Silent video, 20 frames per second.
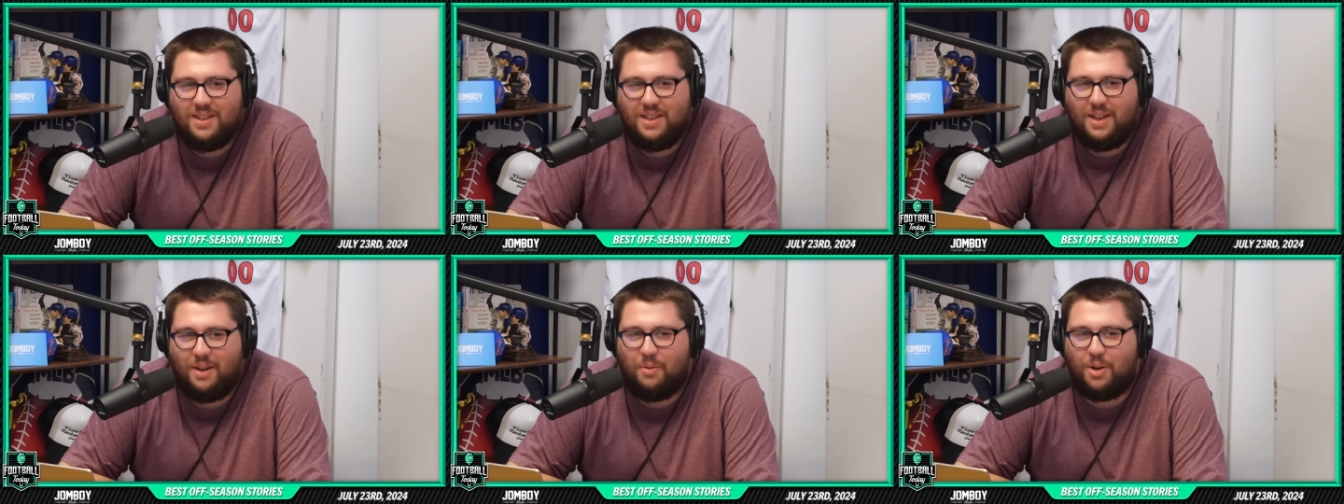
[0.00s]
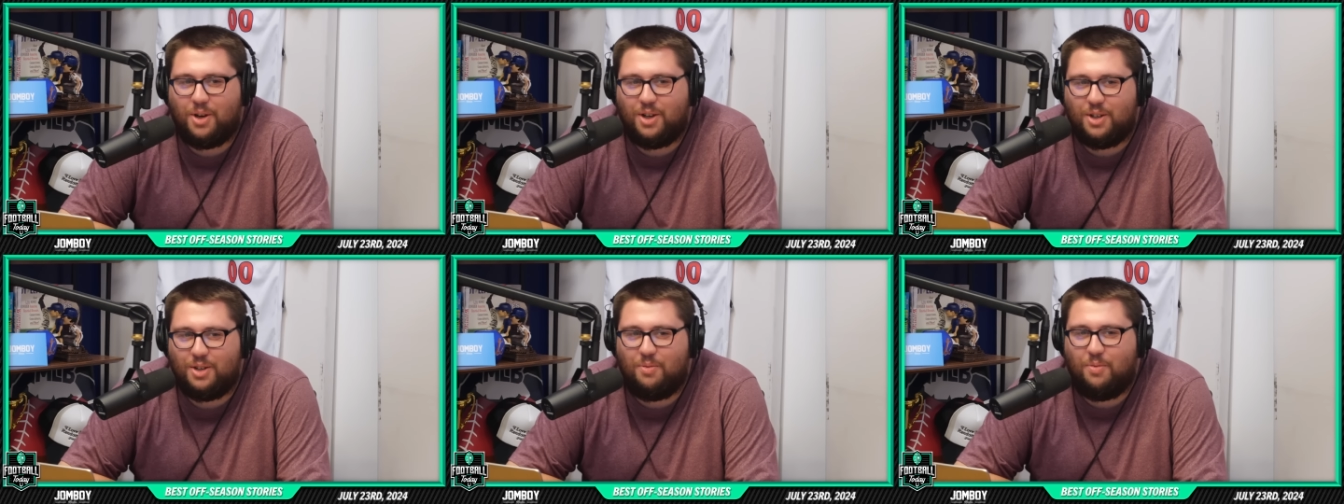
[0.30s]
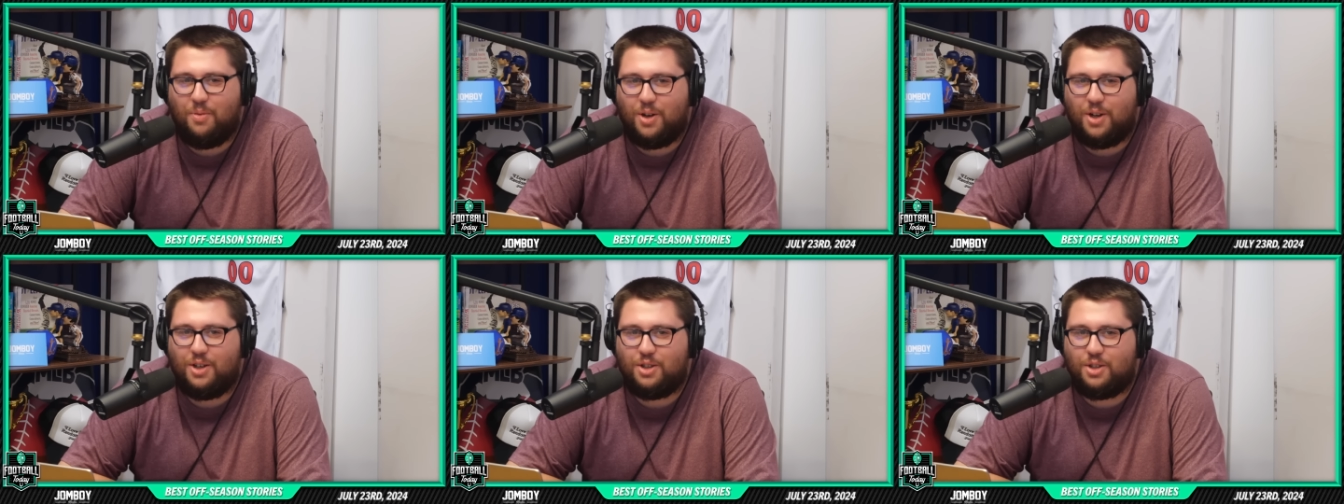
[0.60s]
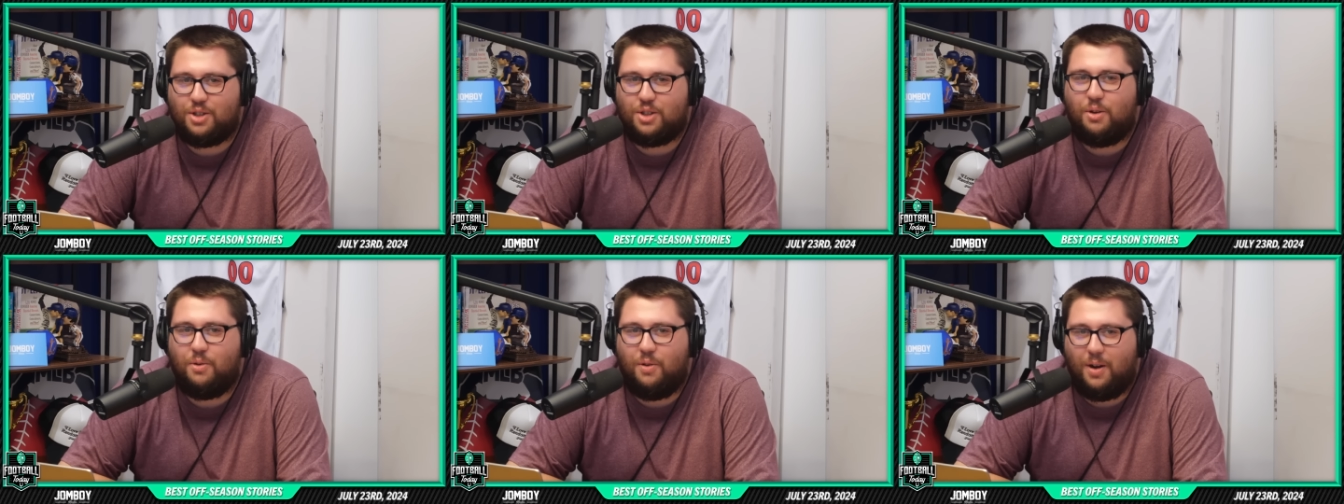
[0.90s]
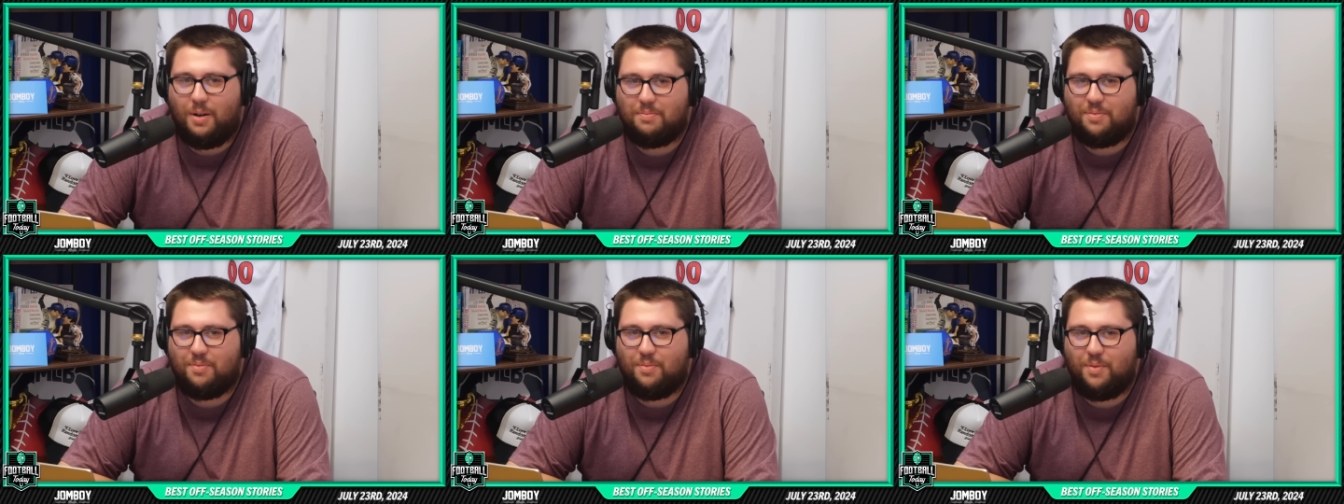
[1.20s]
Yeah, we're gonna we're gonna show
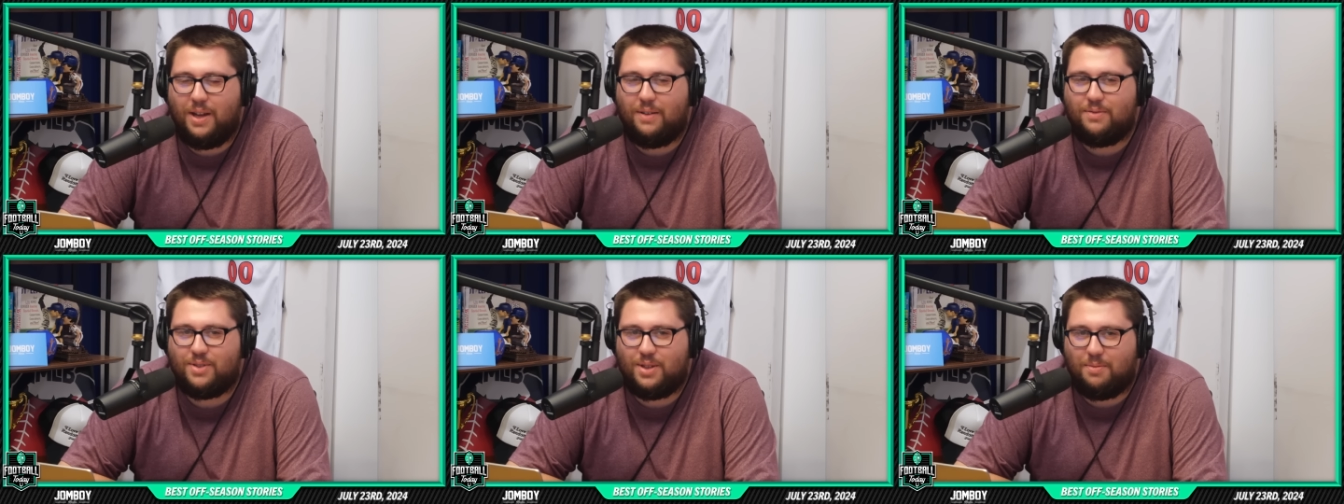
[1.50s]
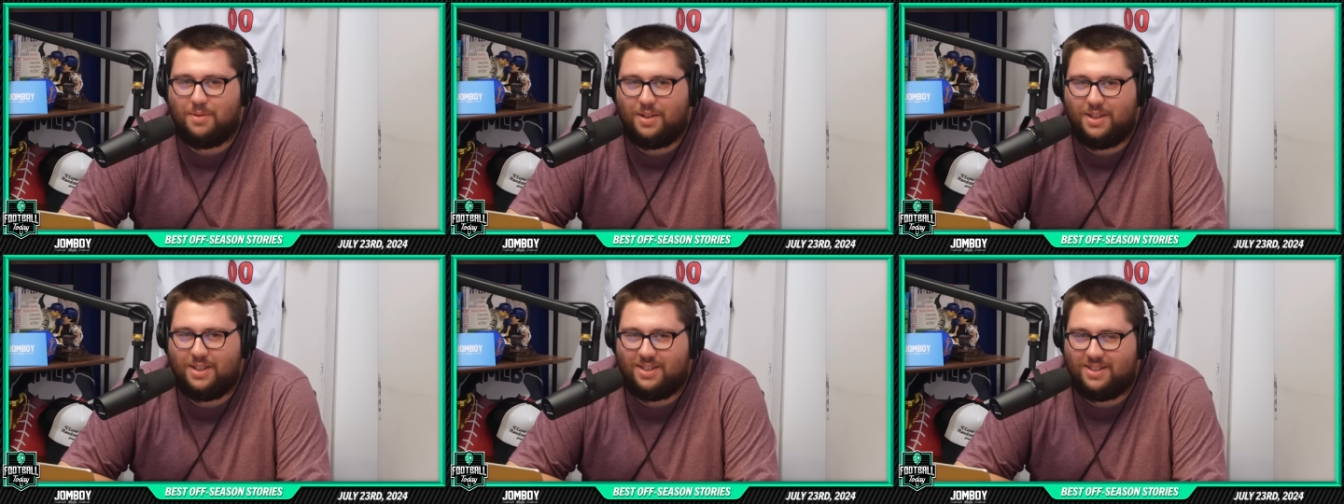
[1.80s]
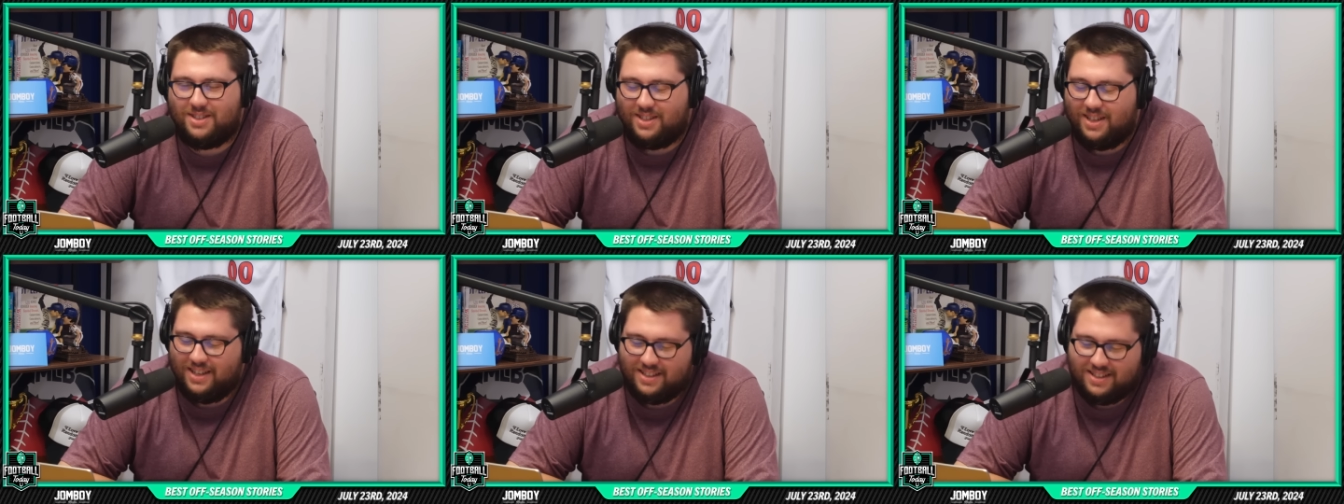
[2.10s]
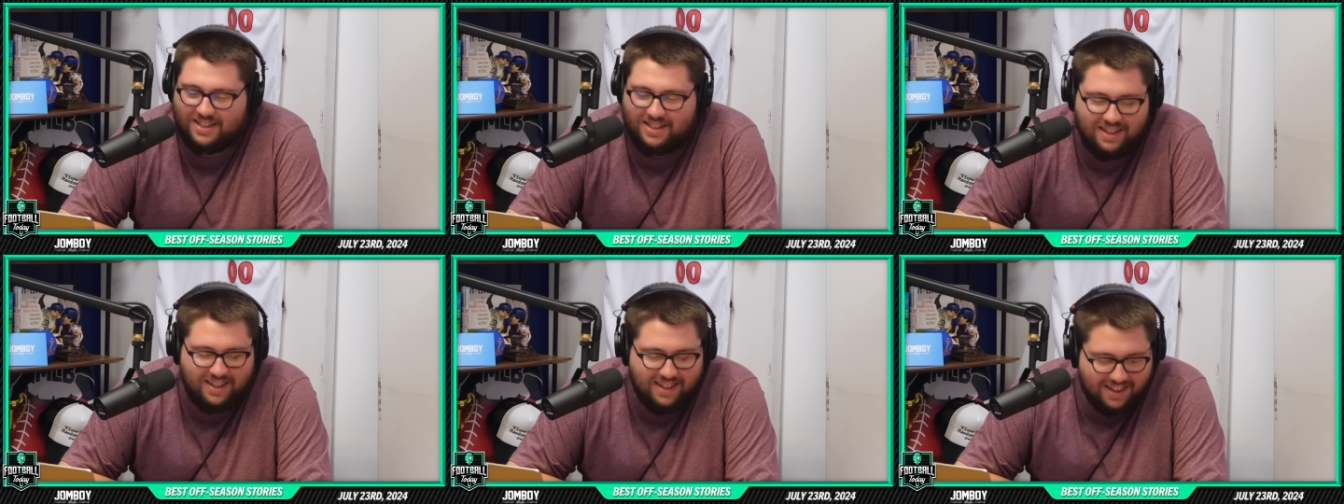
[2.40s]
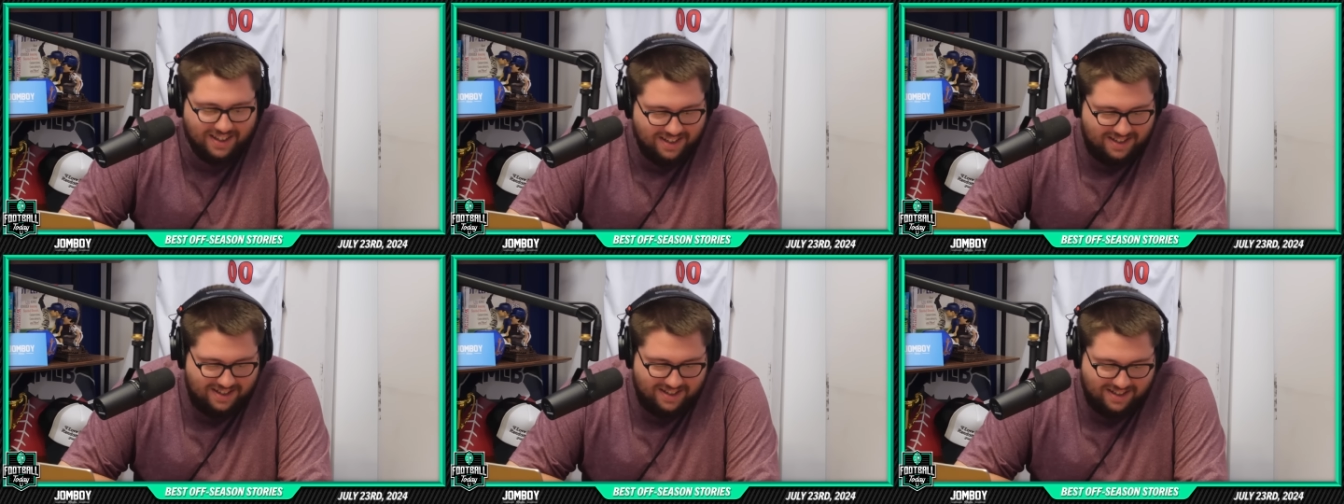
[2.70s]
up. We have something to say.
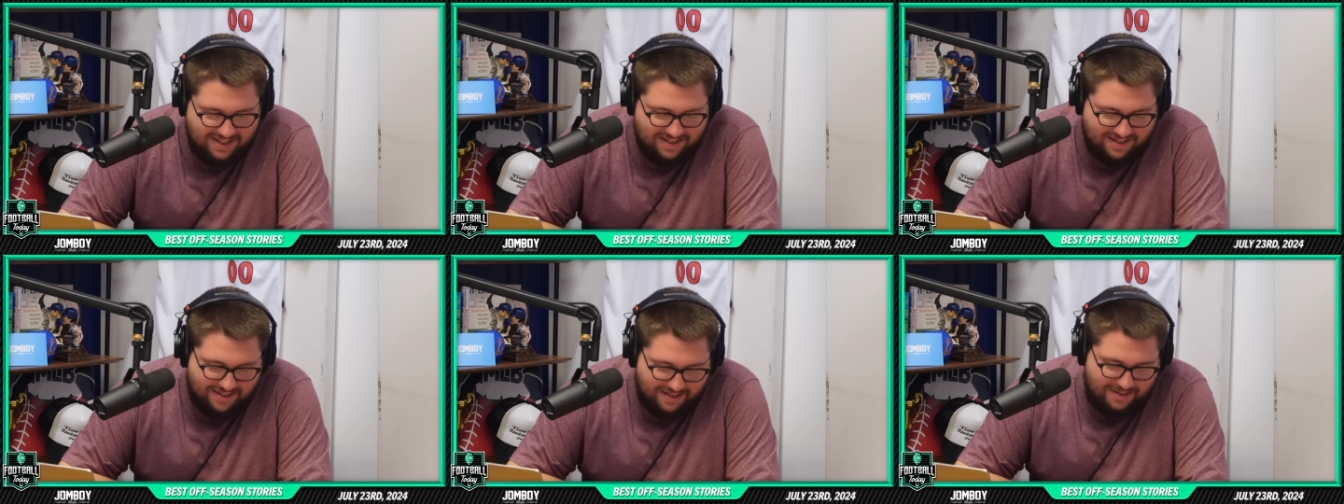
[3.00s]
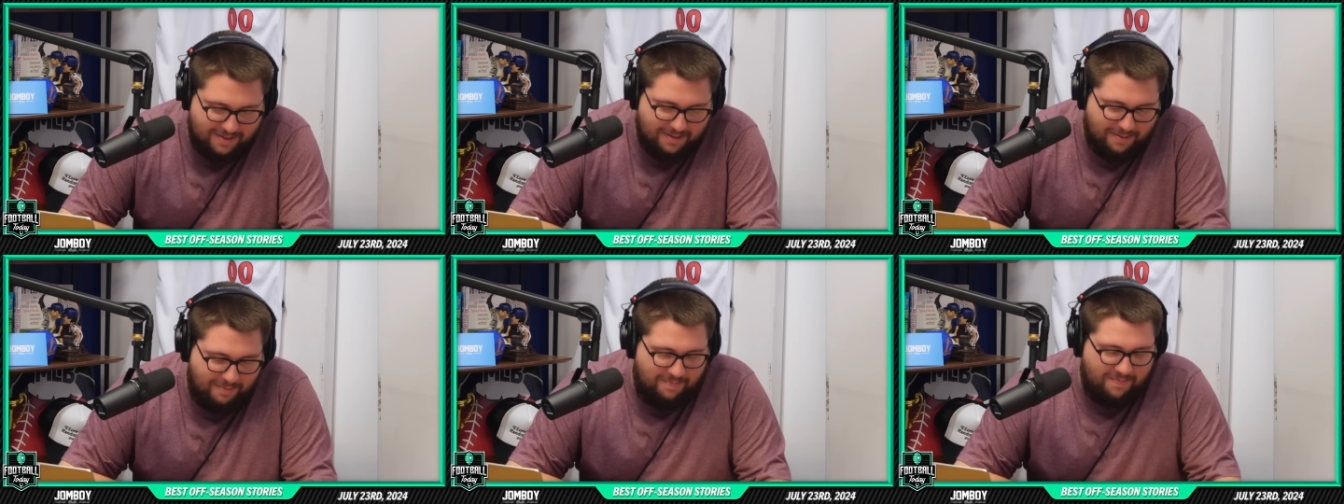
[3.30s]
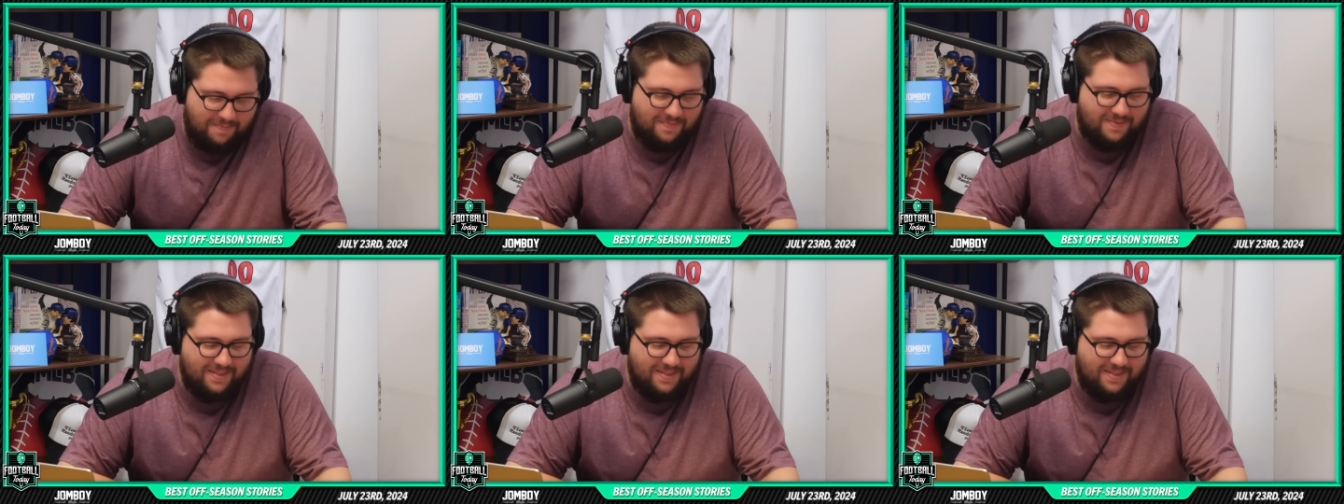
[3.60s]
Just want to talk to him.